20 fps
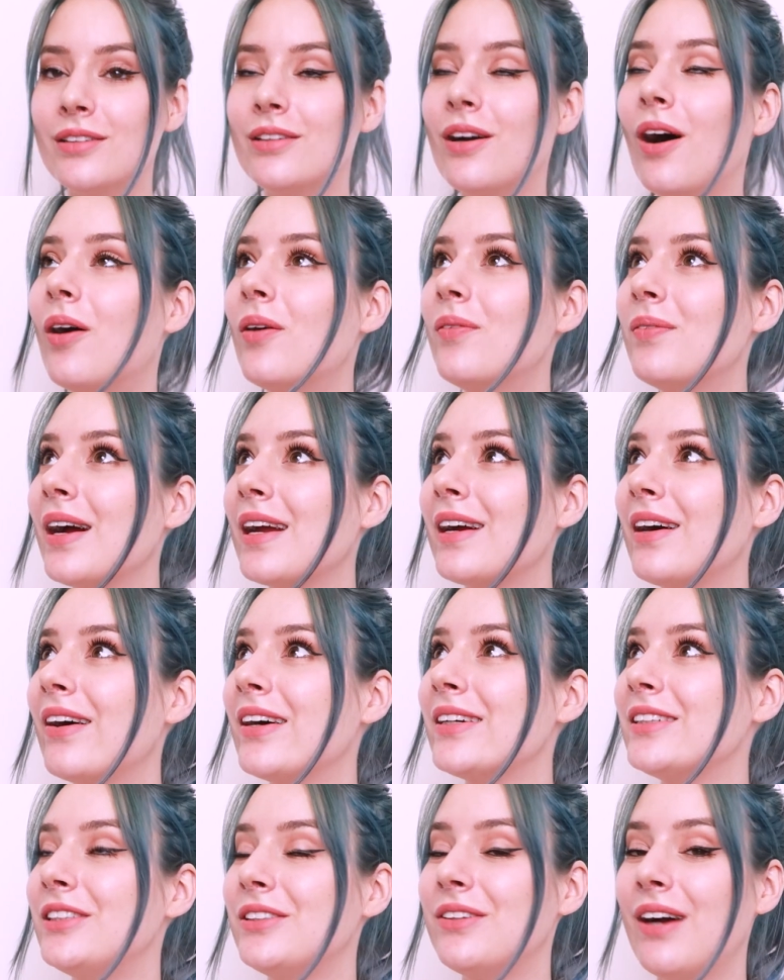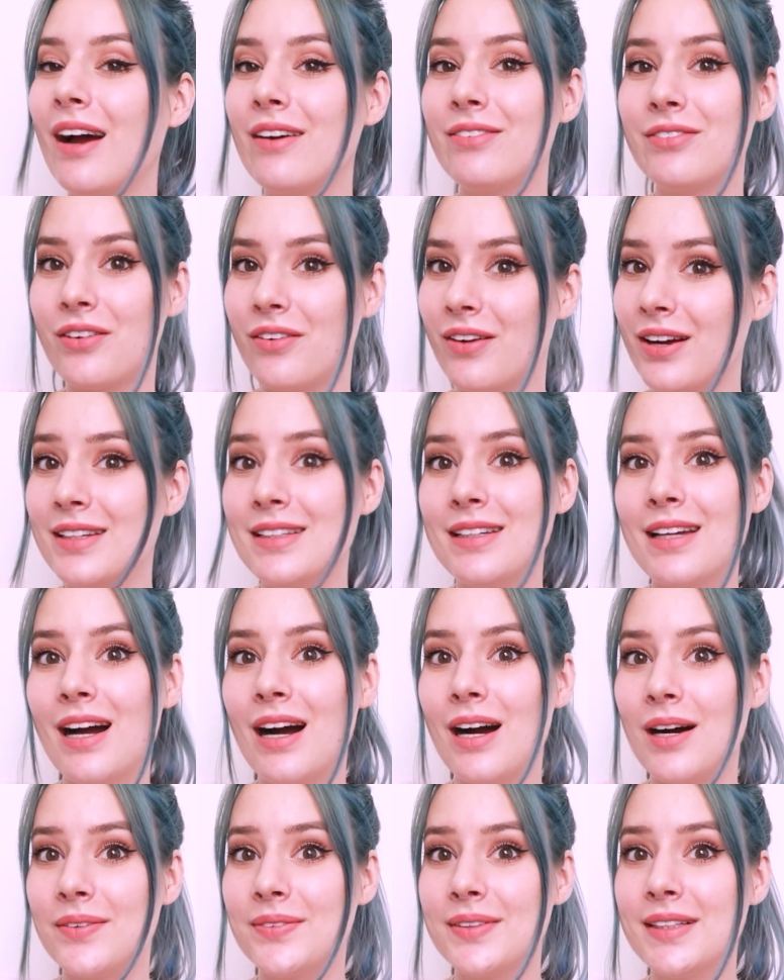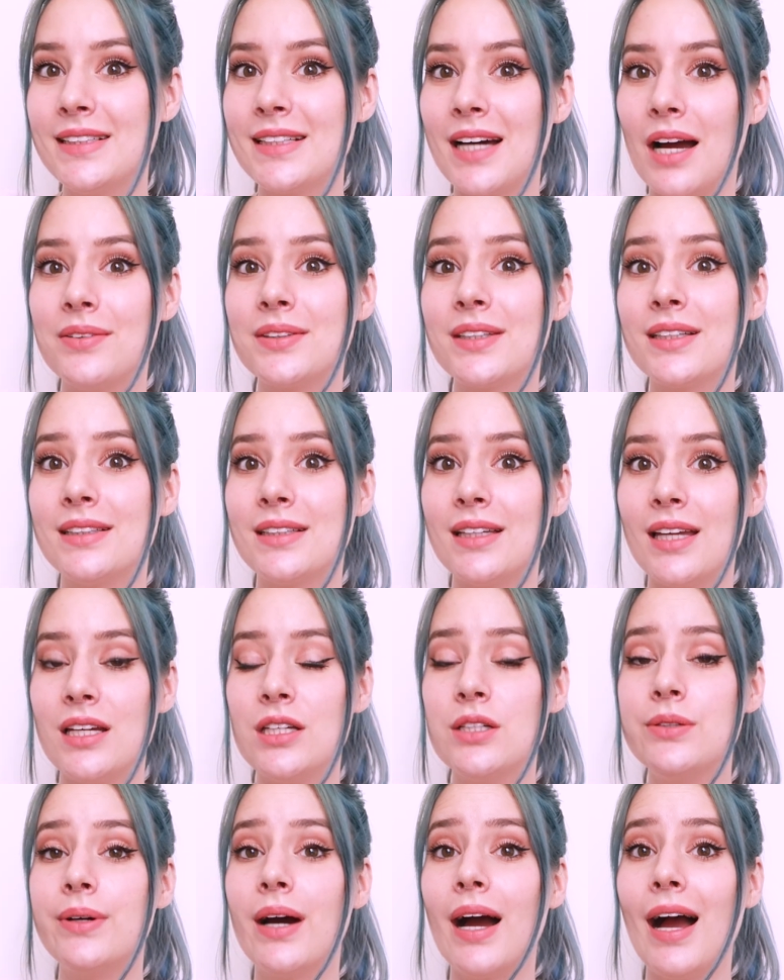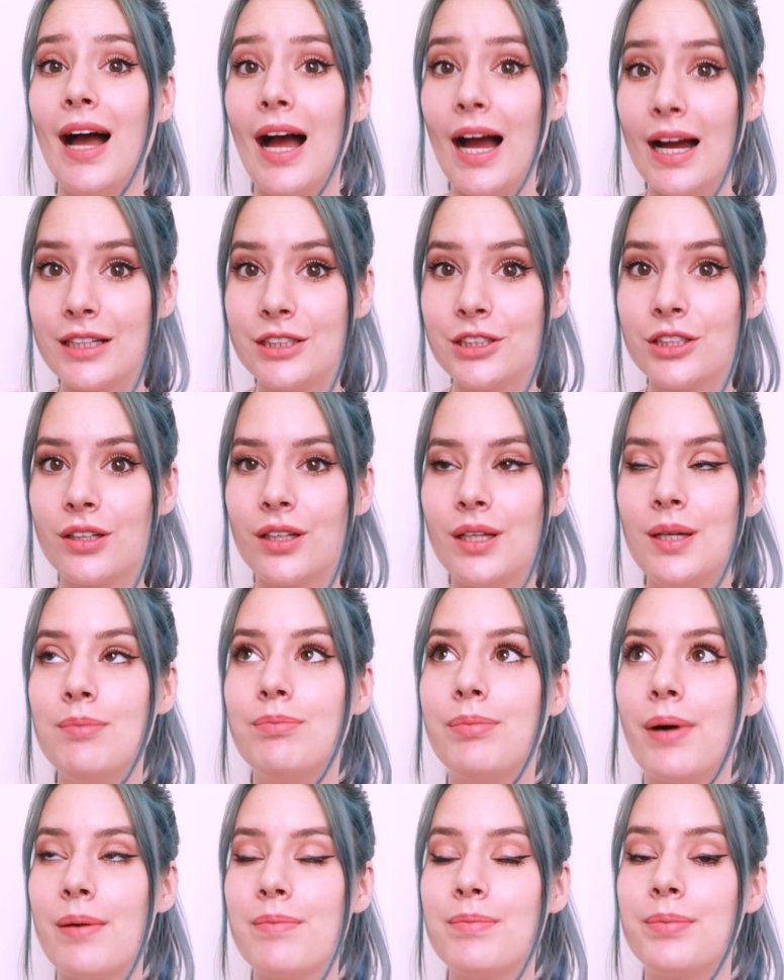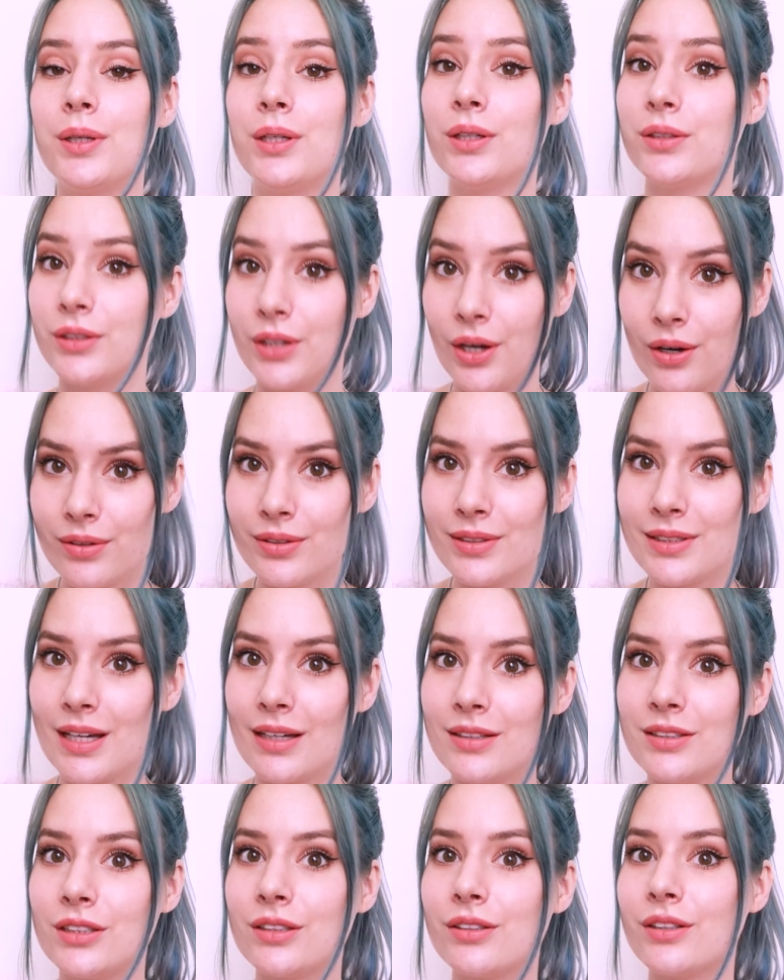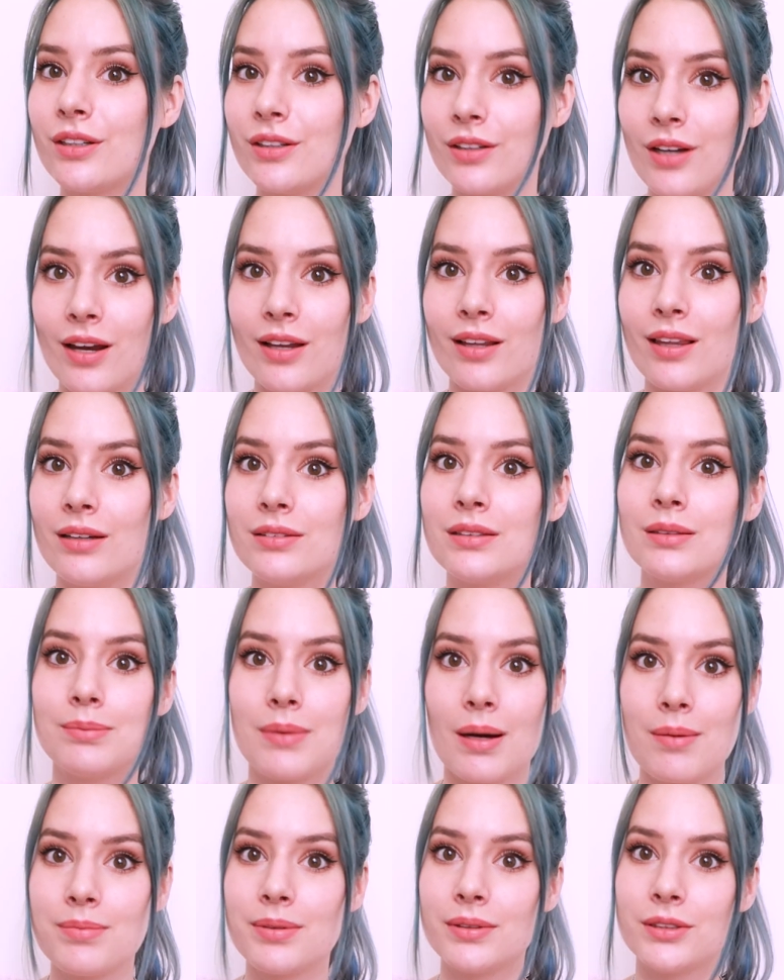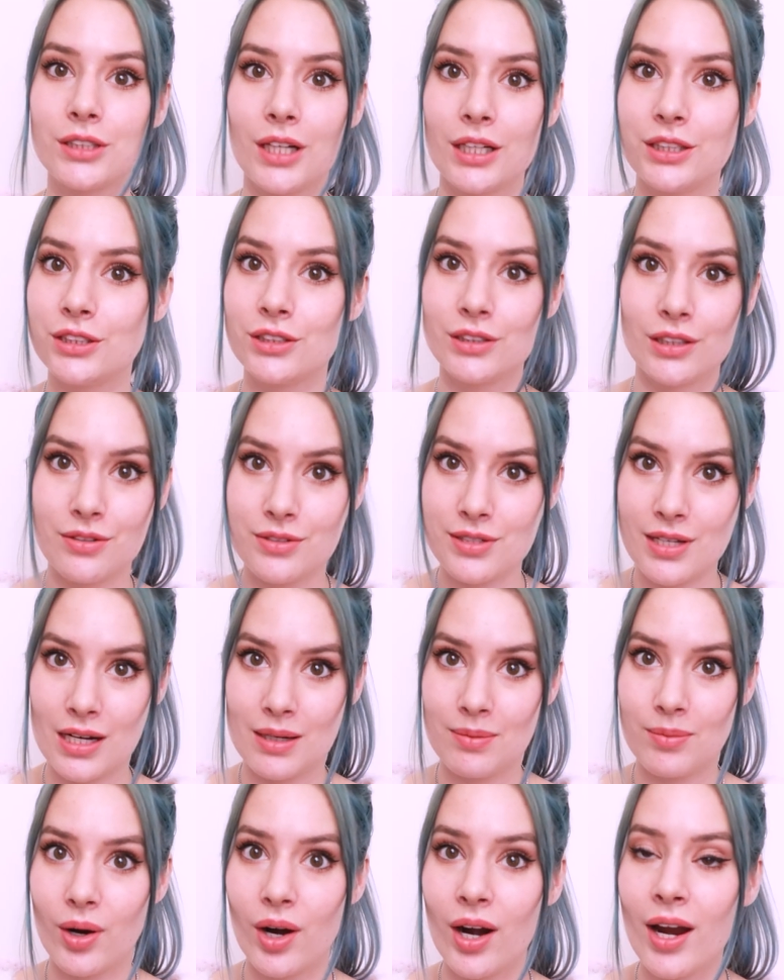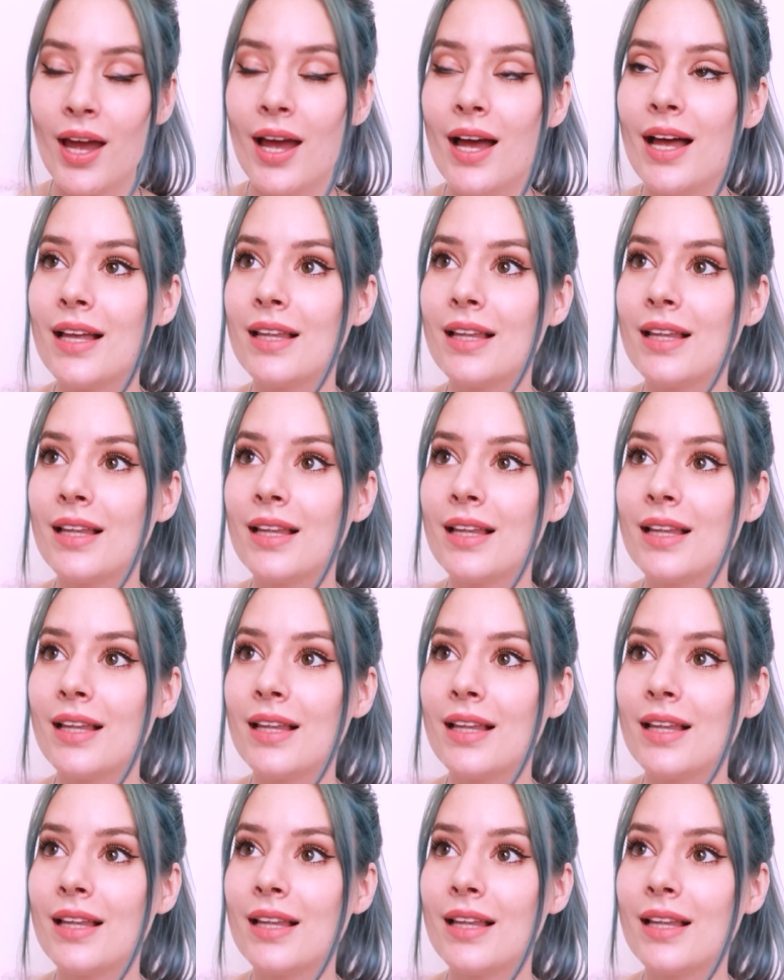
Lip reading: Oh my gosh, you have no idea how many times in a day you actually bump your nose until you're not allowed to bump or touch your nose anymore.